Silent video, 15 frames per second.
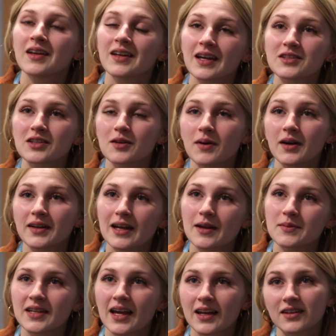Yeah, so my
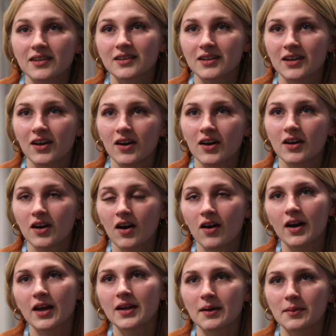name's Ellen Clark.
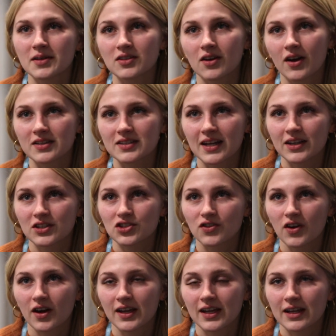I am a science
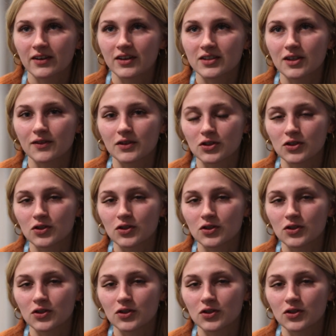lecturer here at Suffolk New